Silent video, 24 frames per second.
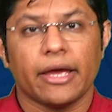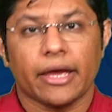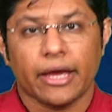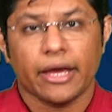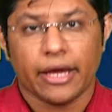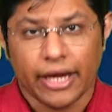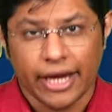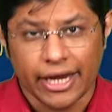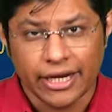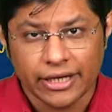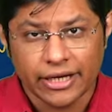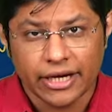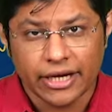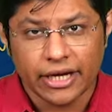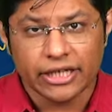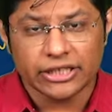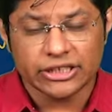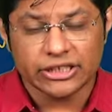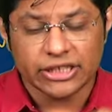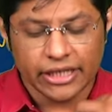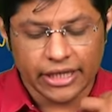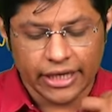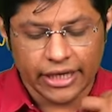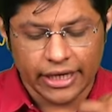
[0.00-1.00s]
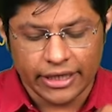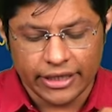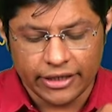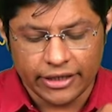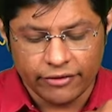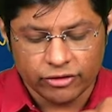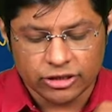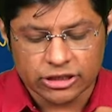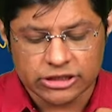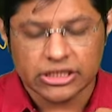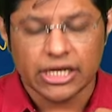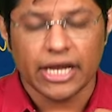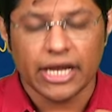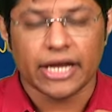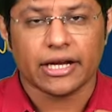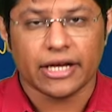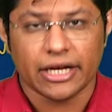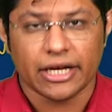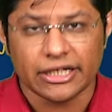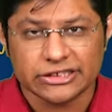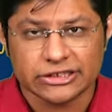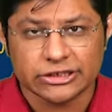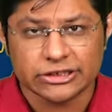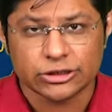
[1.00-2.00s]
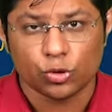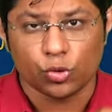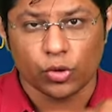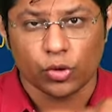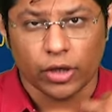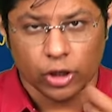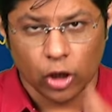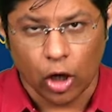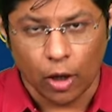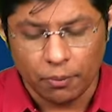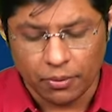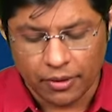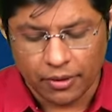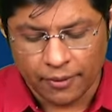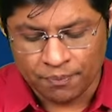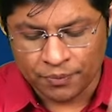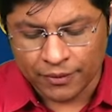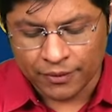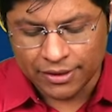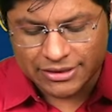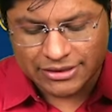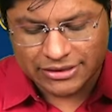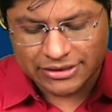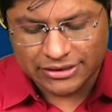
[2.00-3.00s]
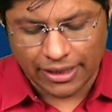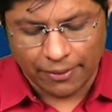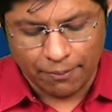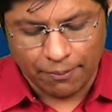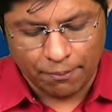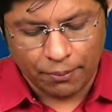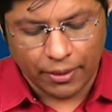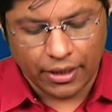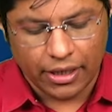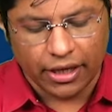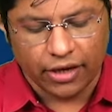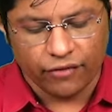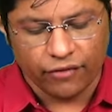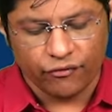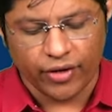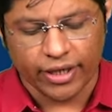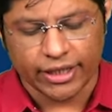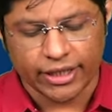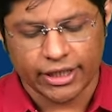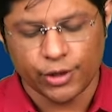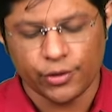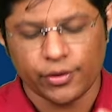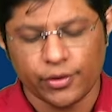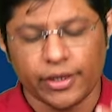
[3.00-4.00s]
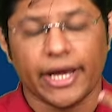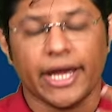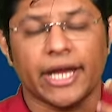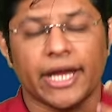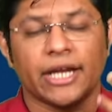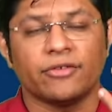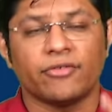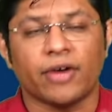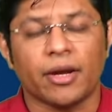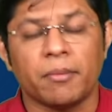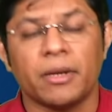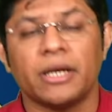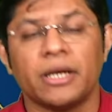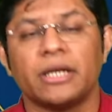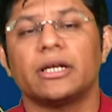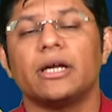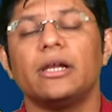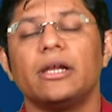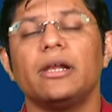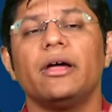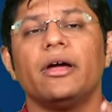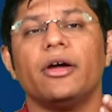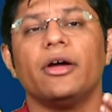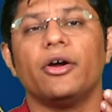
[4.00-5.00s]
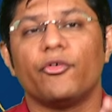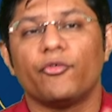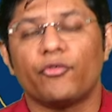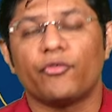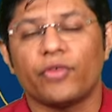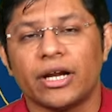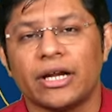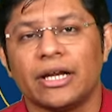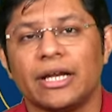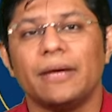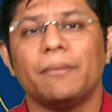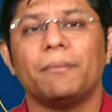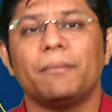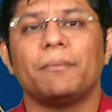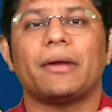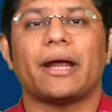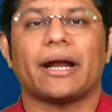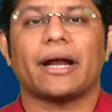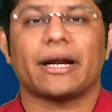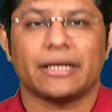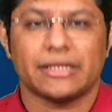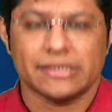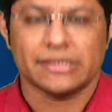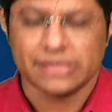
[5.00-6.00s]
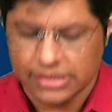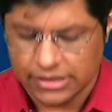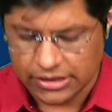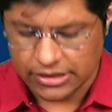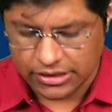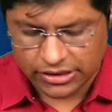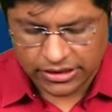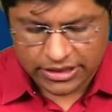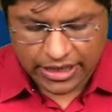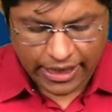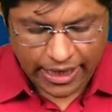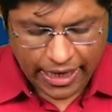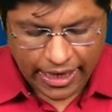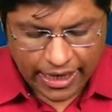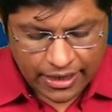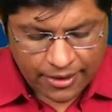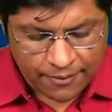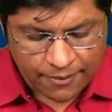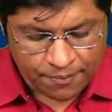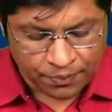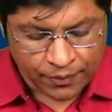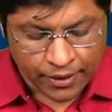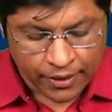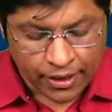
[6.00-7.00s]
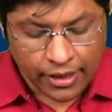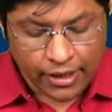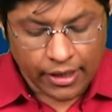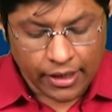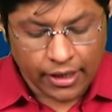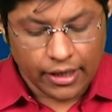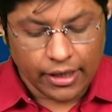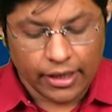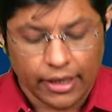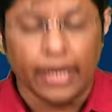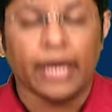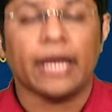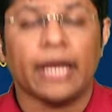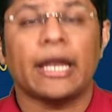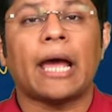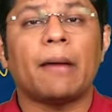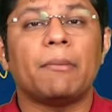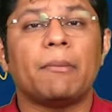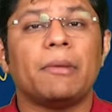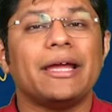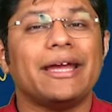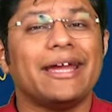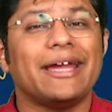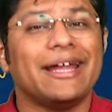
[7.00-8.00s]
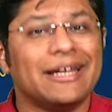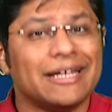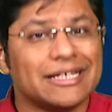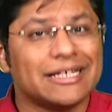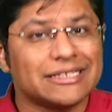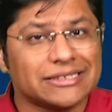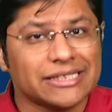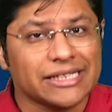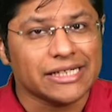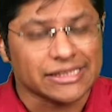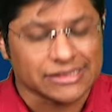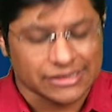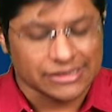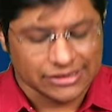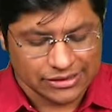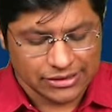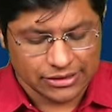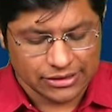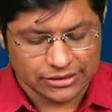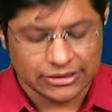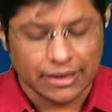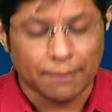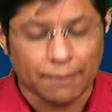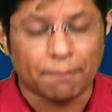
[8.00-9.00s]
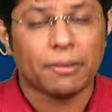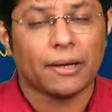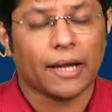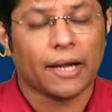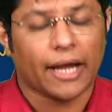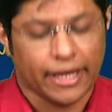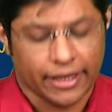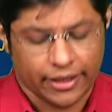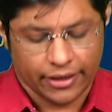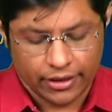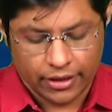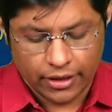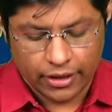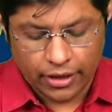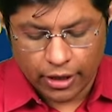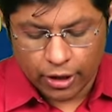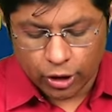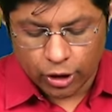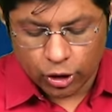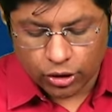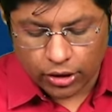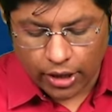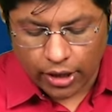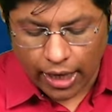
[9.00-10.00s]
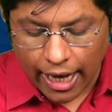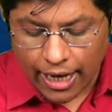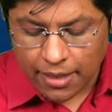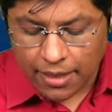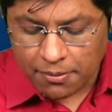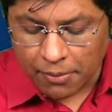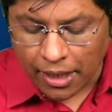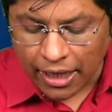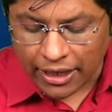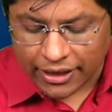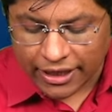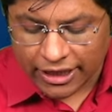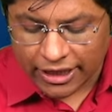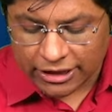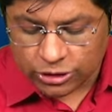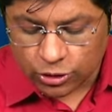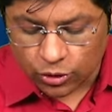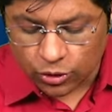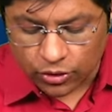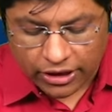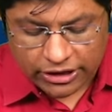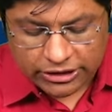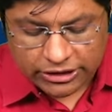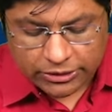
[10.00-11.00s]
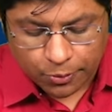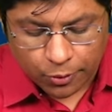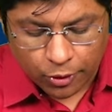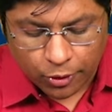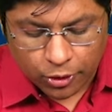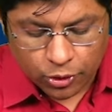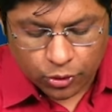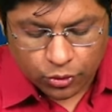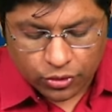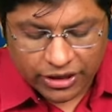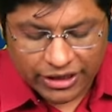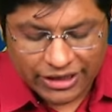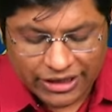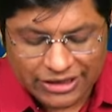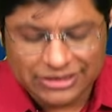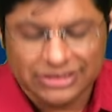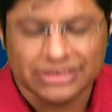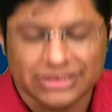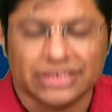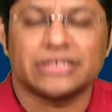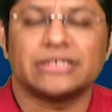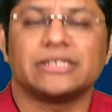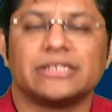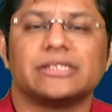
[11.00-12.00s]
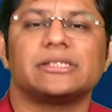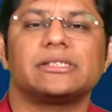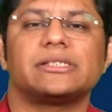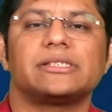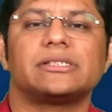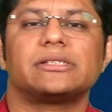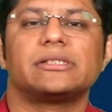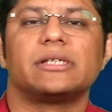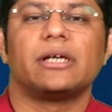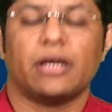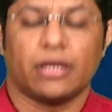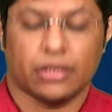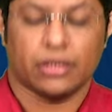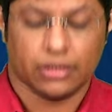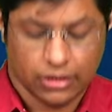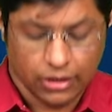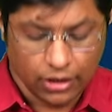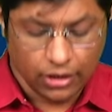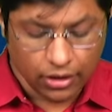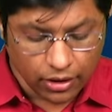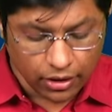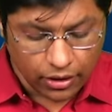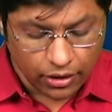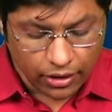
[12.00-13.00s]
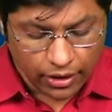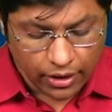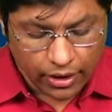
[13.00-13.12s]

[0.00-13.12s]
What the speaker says: Encouraging individuals like us to adopt simple, effective, environmental friendly practices. Second, enabling industries, supply, and markets to respond to these changes. Third,